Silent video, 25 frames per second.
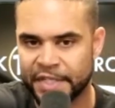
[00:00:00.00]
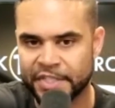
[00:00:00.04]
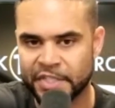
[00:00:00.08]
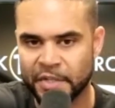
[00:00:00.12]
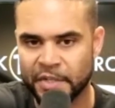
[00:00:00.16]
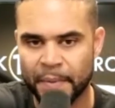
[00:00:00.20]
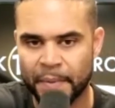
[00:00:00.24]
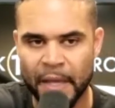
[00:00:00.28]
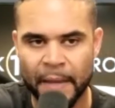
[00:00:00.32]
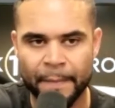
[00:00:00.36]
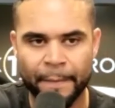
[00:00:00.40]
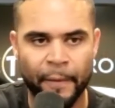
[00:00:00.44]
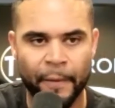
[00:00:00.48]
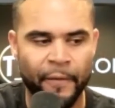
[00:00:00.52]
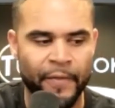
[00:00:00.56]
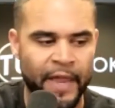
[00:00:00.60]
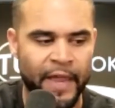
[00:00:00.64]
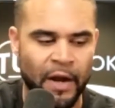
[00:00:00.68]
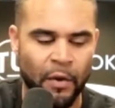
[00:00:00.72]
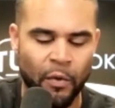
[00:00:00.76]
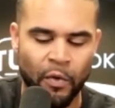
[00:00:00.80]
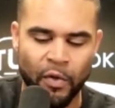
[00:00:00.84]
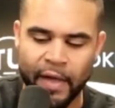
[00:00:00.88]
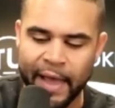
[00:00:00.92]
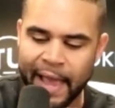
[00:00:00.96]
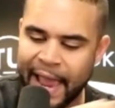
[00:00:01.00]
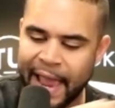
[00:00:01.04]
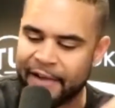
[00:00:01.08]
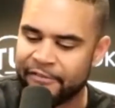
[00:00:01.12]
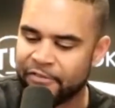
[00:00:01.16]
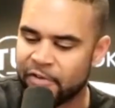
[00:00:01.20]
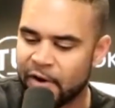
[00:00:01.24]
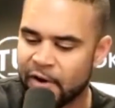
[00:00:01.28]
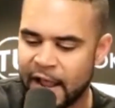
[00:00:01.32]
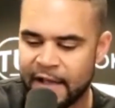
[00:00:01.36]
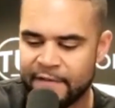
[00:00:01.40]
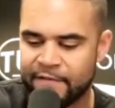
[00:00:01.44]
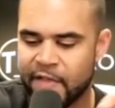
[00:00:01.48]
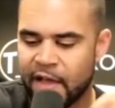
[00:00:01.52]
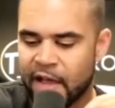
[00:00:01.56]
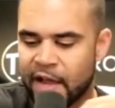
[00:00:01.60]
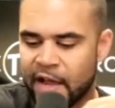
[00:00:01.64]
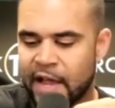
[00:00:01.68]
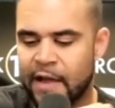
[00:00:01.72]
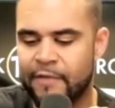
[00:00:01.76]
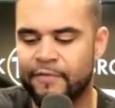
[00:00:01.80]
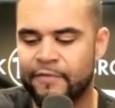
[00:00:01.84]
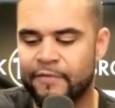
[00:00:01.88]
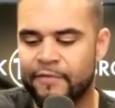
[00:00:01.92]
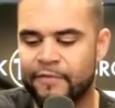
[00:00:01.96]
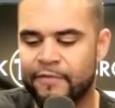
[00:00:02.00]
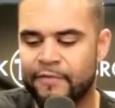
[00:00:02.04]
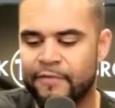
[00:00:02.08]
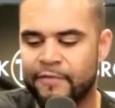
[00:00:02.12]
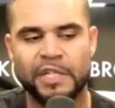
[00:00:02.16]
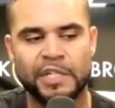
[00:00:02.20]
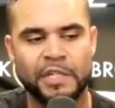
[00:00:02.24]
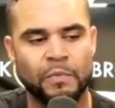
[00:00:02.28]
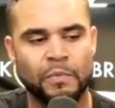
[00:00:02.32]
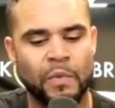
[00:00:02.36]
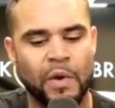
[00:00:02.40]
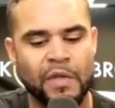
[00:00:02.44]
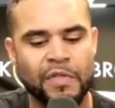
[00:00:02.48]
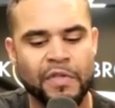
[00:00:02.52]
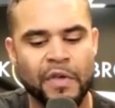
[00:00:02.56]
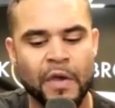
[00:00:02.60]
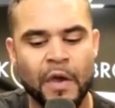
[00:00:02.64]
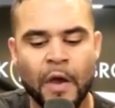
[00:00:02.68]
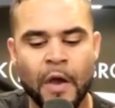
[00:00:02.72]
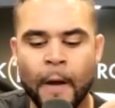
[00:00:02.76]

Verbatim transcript: of people that I will ever have that conversation with.